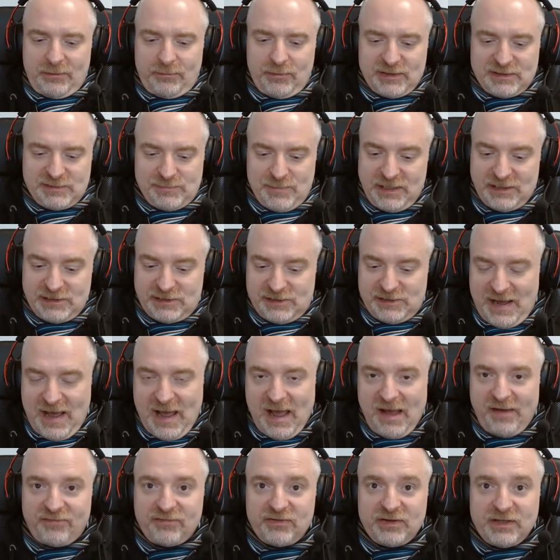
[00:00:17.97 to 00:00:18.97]
which means you
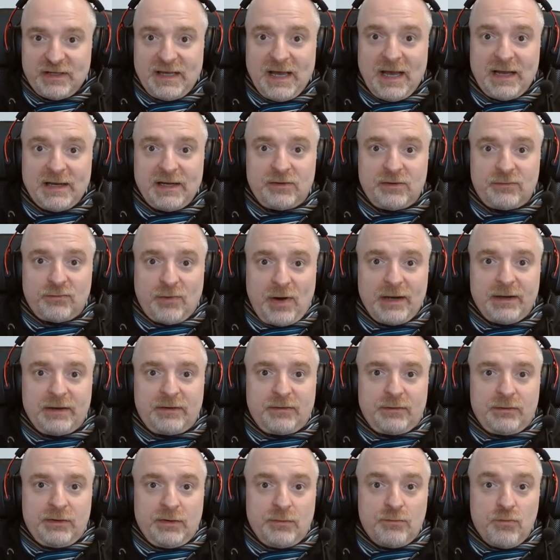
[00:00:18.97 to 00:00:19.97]
have to get it
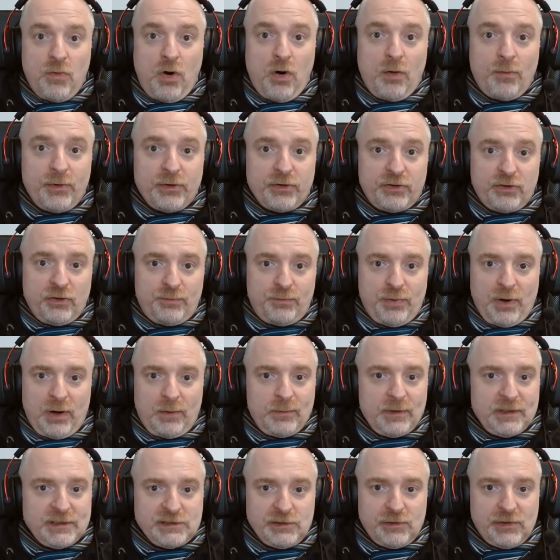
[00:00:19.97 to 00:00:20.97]
right the moment you
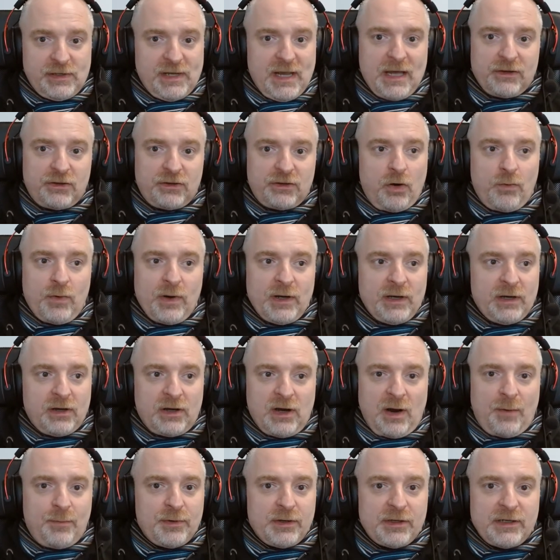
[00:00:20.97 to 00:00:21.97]
publish. You can't go in a
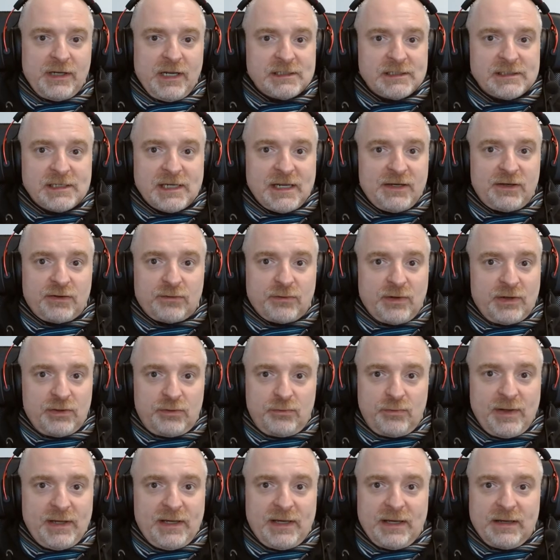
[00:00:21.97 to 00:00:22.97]
couple of days later and
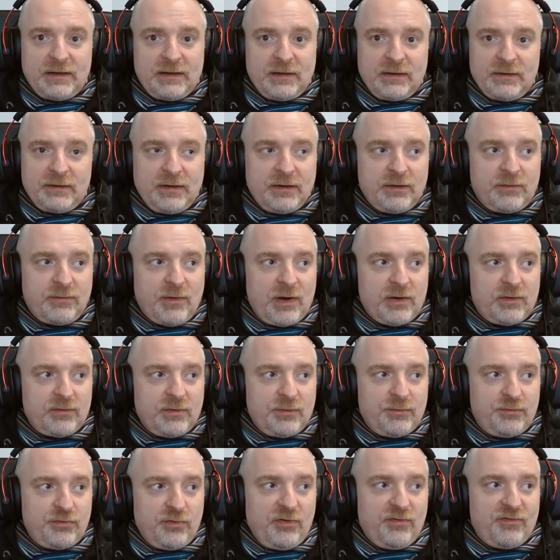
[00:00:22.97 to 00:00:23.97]
tweak it and then try
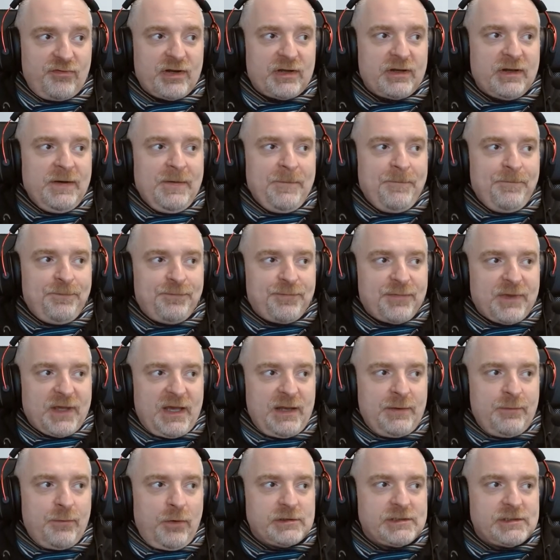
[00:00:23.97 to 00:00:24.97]
to improve it.
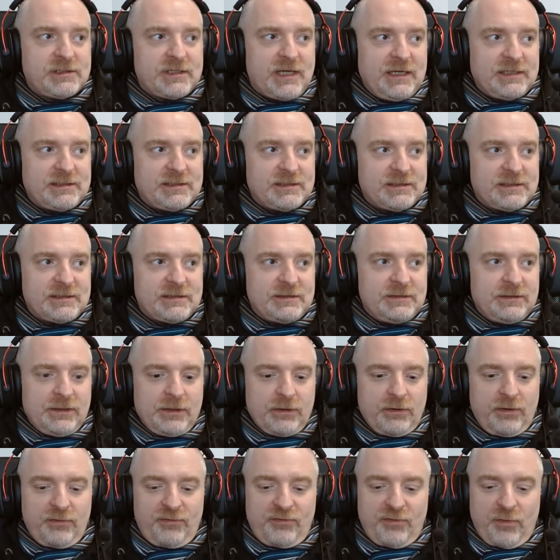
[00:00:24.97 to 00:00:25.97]
In most cases,
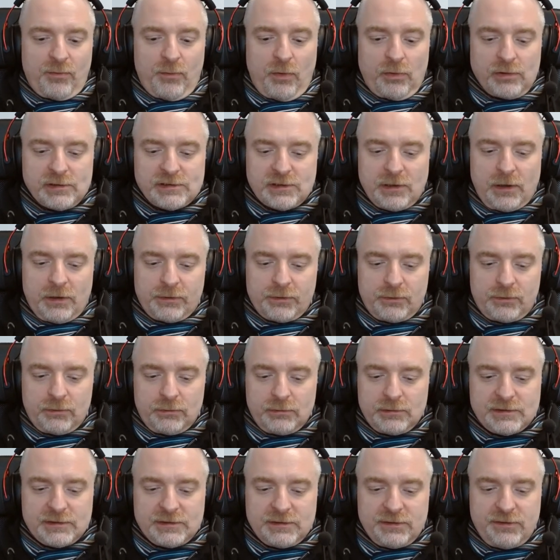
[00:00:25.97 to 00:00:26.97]
for most
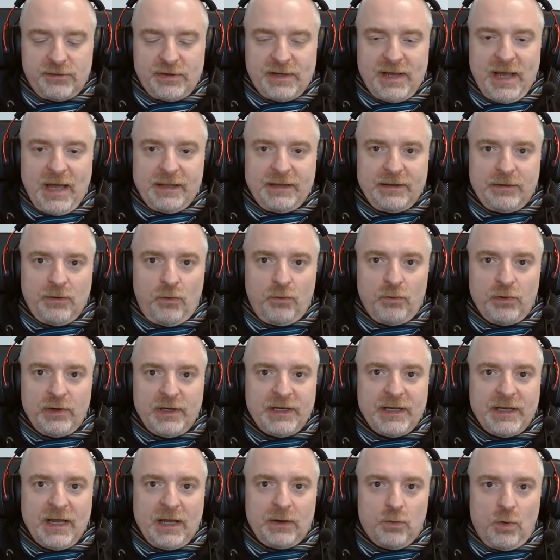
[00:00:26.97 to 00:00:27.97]
articles, you get
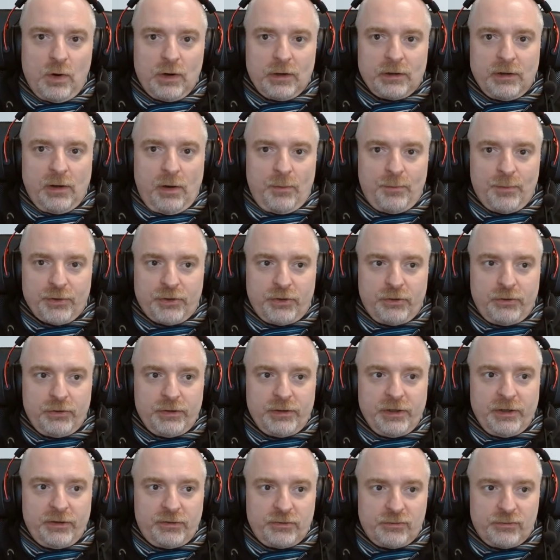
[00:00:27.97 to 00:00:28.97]
only that one
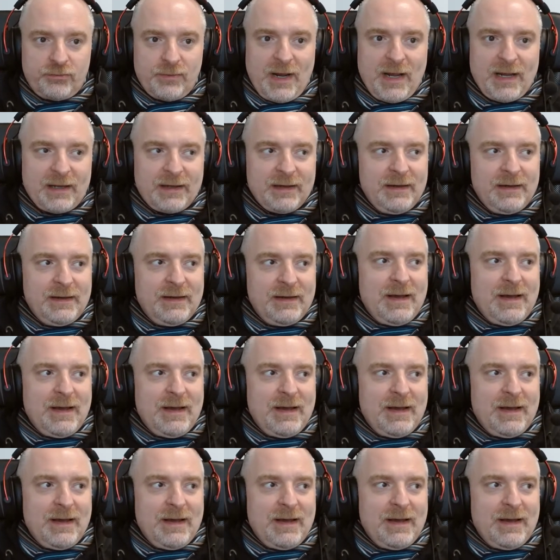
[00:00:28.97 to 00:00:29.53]
opportunity to rank.